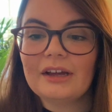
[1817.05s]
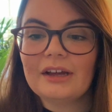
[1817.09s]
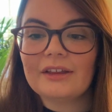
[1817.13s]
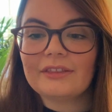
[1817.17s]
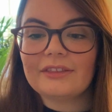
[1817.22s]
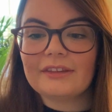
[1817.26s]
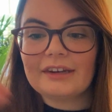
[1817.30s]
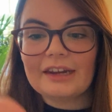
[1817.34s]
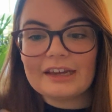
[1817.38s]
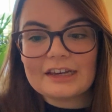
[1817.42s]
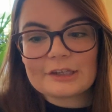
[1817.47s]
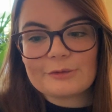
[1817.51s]
the
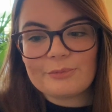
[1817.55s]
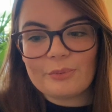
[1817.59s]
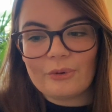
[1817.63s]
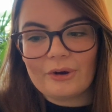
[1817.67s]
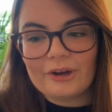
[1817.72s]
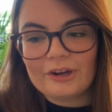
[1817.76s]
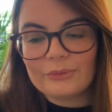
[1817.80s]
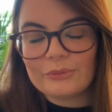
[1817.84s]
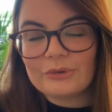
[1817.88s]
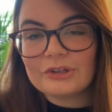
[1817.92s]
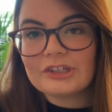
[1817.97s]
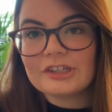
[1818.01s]
next point,
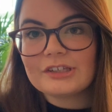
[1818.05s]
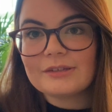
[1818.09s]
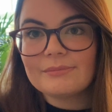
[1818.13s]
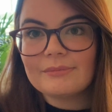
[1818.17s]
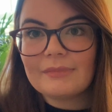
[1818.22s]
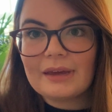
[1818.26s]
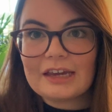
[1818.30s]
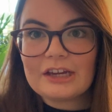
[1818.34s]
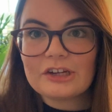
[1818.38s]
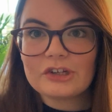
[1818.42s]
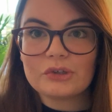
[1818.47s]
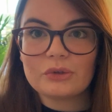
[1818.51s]
which is
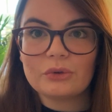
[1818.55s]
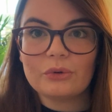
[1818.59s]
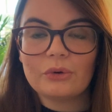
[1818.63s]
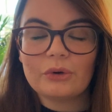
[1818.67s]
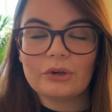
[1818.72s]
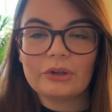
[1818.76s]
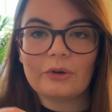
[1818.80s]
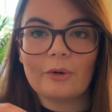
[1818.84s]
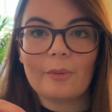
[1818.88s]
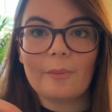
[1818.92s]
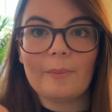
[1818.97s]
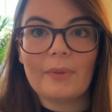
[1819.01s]
make sure
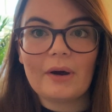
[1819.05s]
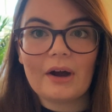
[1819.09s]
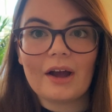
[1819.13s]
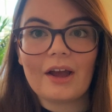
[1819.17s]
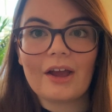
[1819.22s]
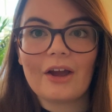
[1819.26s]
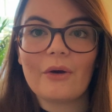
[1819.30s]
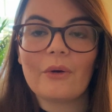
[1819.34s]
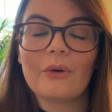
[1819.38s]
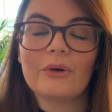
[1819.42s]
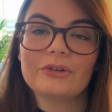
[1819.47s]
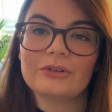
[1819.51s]
your
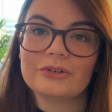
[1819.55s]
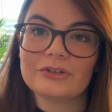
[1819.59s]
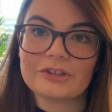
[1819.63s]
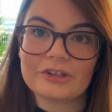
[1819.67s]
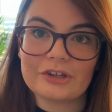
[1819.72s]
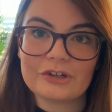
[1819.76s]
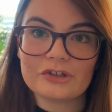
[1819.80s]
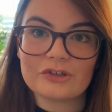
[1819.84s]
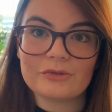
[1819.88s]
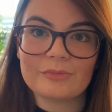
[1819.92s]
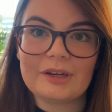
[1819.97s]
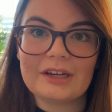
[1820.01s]
bio on your
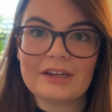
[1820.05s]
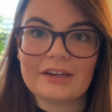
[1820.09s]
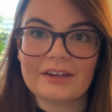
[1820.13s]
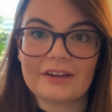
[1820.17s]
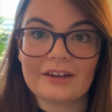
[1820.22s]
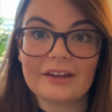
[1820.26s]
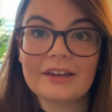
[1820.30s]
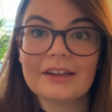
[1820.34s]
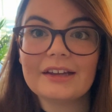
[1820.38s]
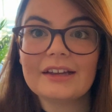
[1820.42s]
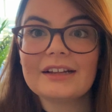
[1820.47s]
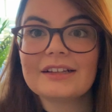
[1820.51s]
social media
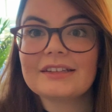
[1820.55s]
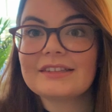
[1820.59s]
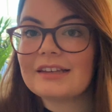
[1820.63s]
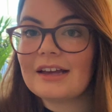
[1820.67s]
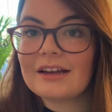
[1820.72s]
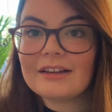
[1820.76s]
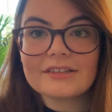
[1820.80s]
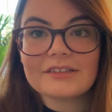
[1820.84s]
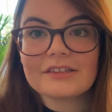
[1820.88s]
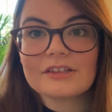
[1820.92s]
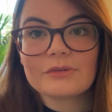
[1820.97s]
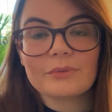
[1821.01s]

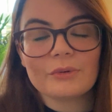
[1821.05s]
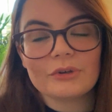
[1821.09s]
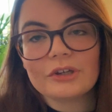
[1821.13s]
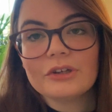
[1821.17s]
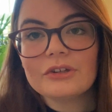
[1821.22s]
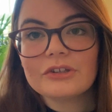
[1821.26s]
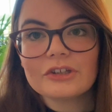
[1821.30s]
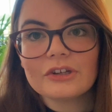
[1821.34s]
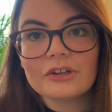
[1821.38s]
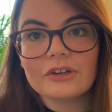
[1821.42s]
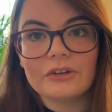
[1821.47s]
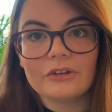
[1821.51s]
tells us what you
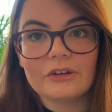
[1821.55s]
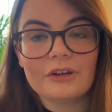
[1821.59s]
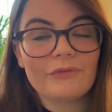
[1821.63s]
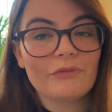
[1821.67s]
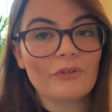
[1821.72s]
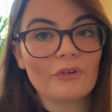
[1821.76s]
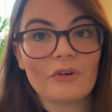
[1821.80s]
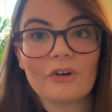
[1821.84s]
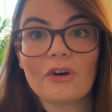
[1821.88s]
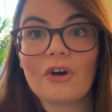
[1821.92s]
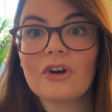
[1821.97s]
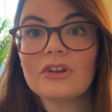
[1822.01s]
do. If you're a
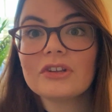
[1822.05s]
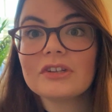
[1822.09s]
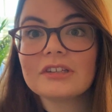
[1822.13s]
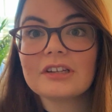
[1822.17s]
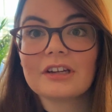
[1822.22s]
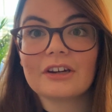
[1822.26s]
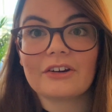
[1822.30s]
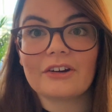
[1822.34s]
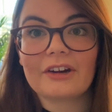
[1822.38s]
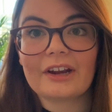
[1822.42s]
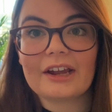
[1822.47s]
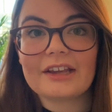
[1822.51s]
content
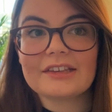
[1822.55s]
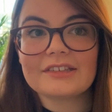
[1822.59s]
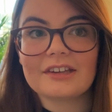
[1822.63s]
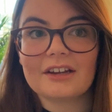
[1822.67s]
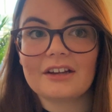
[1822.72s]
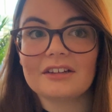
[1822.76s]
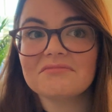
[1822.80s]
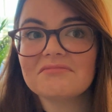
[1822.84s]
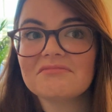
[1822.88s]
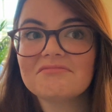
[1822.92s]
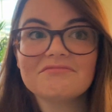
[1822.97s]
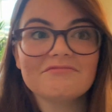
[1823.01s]
creator,
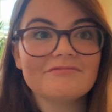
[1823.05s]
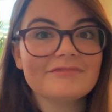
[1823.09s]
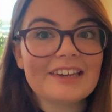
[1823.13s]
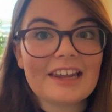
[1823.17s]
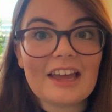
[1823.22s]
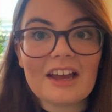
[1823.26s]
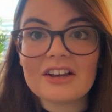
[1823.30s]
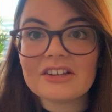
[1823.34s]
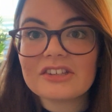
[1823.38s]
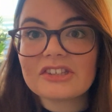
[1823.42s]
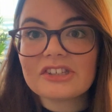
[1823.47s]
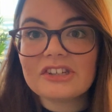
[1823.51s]
let
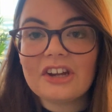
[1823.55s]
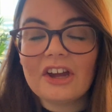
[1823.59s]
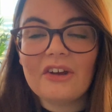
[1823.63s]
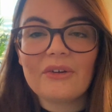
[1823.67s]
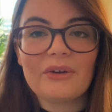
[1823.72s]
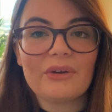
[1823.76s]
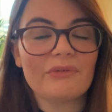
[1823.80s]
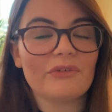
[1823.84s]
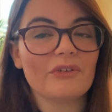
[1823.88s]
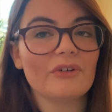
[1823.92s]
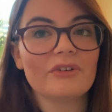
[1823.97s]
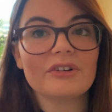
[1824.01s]
us know.
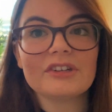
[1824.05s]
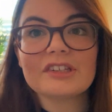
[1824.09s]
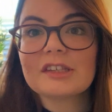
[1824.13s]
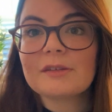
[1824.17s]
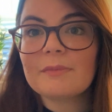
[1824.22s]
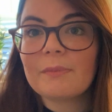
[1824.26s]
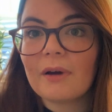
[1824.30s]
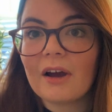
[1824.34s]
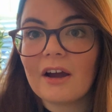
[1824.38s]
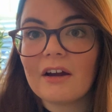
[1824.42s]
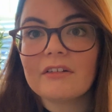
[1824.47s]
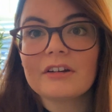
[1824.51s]
If you're an
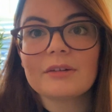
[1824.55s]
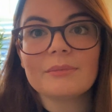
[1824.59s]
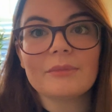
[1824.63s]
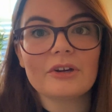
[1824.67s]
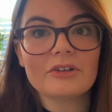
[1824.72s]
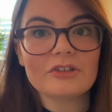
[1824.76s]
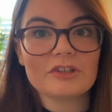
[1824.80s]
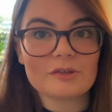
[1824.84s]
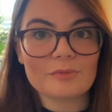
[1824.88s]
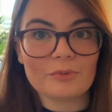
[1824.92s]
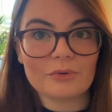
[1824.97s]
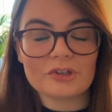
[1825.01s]
aspiring
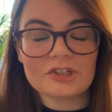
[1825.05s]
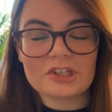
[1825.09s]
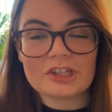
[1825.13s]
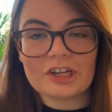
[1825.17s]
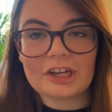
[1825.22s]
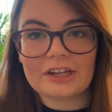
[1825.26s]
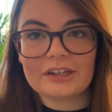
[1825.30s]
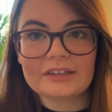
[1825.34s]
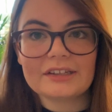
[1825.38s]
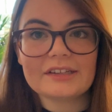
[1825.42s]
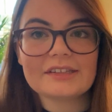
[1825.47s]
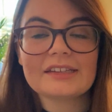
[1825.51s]
motorsport
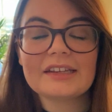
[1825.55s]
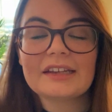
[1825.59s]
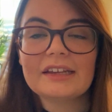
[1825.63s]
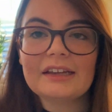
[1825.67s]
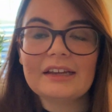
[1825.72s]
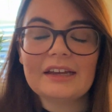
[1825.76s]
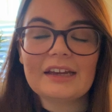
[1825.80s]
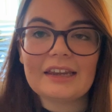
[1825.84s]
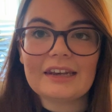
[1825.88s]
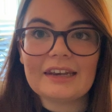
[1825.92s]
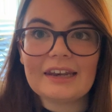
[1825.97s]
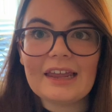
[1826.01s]
journalist,
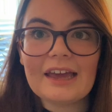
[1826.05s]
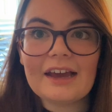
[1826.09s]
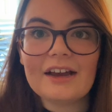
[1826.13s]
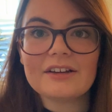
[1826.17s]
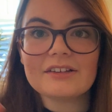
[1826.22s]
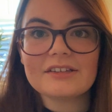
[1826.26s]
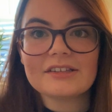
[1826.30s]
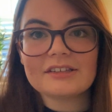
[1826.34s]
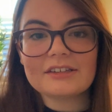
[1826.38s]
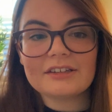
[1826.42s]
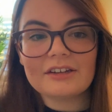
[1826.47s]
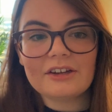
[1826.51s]
let us
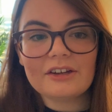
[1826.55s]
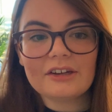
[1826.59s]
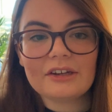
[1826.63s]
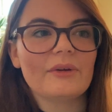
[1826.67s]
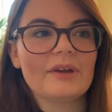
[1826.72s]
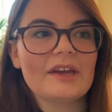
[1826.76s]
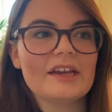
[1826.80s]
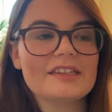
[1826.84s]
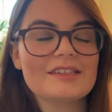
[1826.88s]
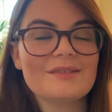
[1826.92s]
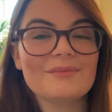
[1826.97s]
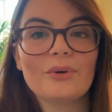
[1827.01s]
know.
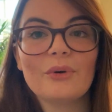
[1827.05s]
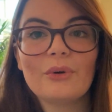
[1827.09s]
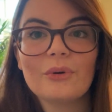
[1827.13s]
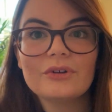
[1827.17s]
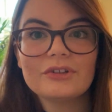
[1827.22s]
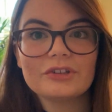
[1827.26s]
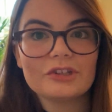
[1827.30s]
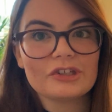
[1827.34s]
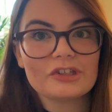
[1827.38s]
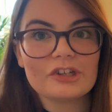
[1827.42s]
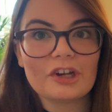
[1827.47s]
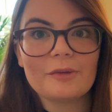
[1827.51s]
It's important to
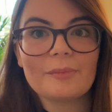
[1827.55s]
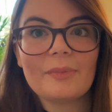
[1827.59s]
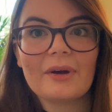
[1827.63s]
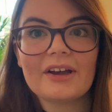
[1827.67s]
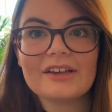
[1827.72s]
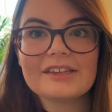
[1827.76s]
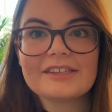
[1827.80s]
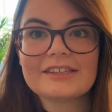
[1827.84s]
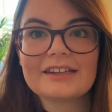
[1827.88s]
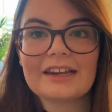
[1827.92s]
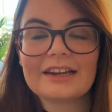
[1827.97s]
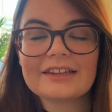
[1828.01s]
show
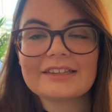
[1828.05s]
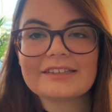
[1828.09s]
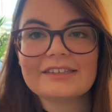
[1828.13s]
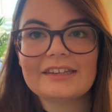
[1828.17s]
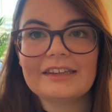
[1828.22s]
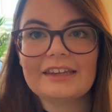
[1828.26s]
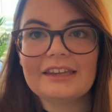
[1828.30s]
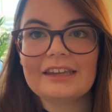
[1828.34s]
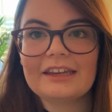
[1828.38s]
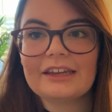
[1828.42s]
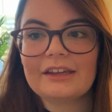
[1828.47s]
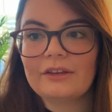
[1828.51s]

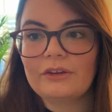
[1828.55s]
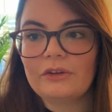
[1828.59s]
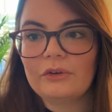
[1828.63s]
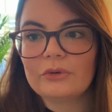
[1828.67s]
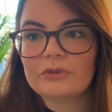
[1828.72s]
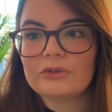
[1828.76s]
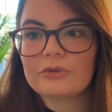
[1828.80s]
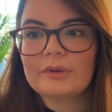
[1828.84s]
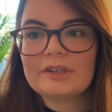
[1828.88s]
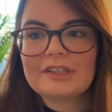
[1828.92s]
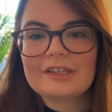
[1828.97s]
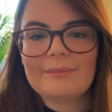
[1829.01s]
personality in your
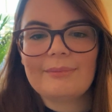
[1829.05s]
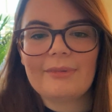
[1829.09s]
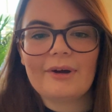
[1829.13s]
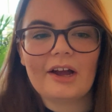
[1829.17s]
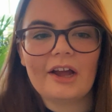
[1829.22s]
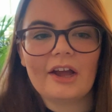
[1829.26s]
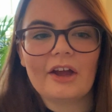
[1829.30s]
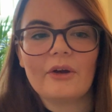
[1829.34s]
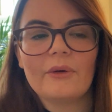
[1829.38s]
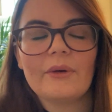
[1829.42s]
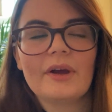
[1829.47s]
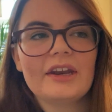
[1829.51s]
Twitter
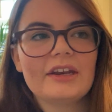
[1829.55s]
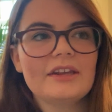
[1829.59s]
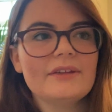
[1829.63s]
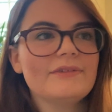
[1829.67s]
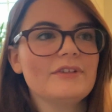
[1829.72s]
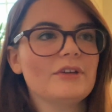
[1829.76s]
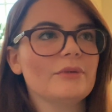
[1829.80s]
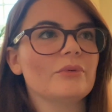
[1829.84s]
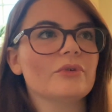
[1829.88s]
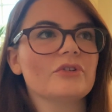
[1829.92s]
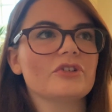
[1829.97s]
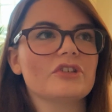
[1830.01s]
bio, and if you
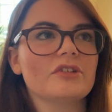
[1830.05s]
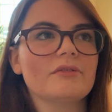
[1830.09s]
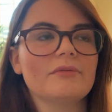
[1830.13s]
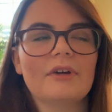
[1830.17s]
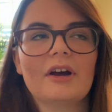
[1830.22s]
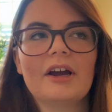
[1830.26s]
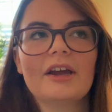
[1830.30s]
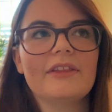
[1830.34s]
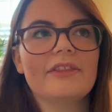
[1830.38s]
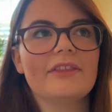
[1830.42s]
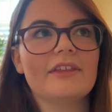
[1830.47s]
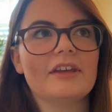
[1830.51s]
want to
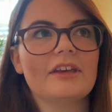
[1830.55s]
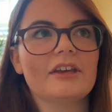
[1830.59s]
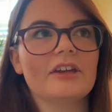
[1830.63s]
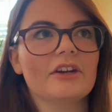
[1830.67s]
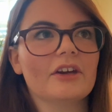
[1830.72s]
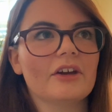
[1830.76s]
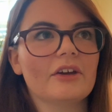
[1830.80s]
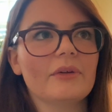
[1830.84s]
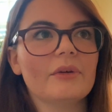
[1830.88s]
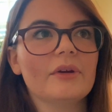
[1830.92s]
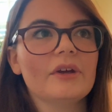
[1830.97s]
write that, you know,